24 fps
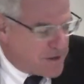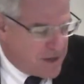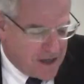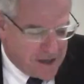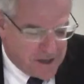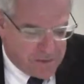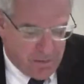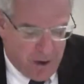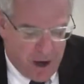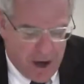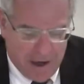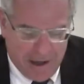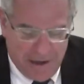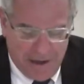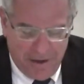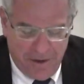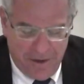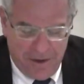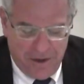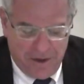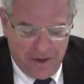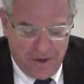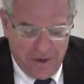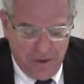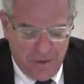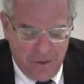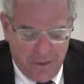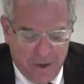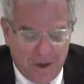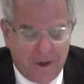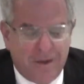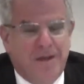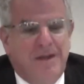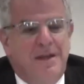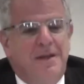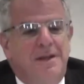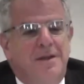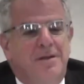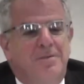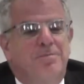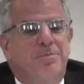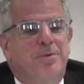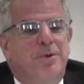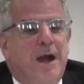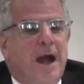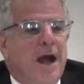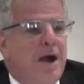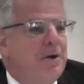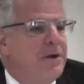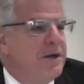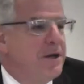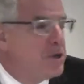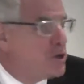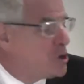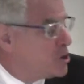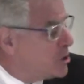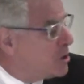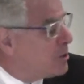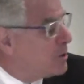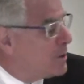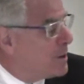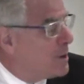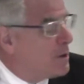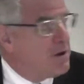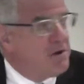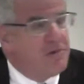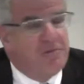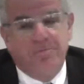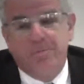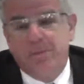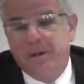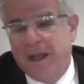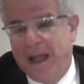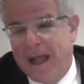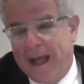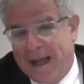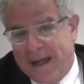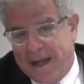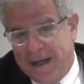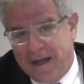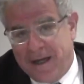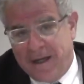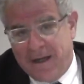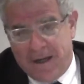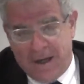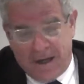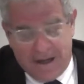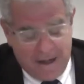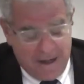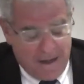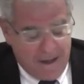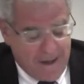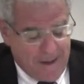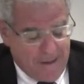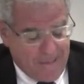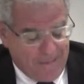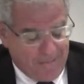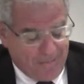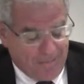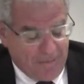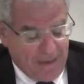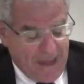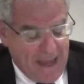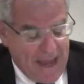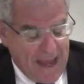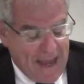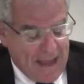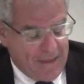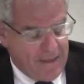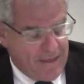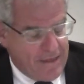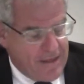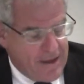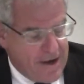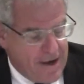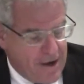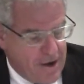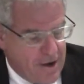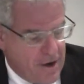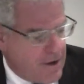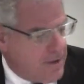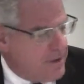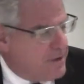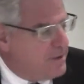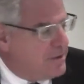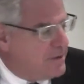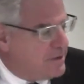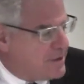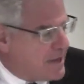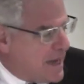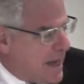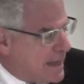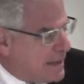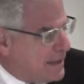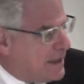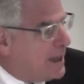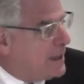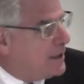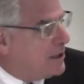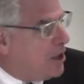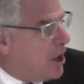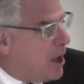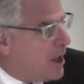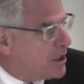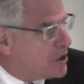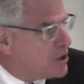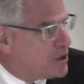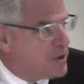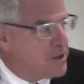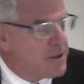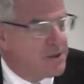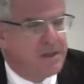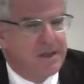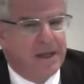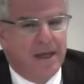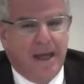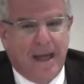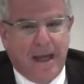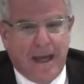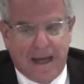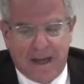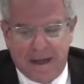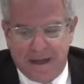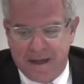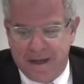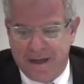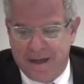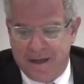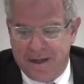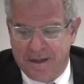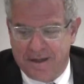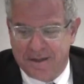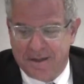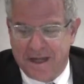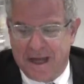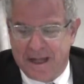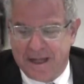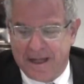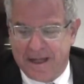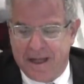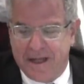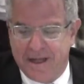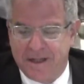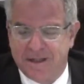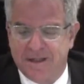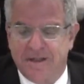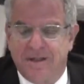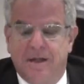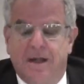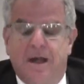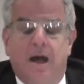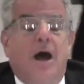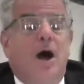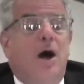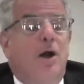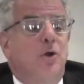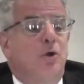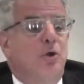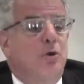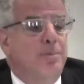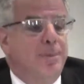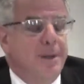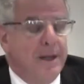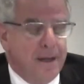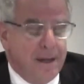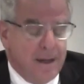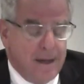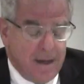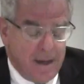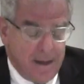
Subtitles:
as Mark alluded to, we're the proud insurer of Planet and their satellite launches and satellites on orbit.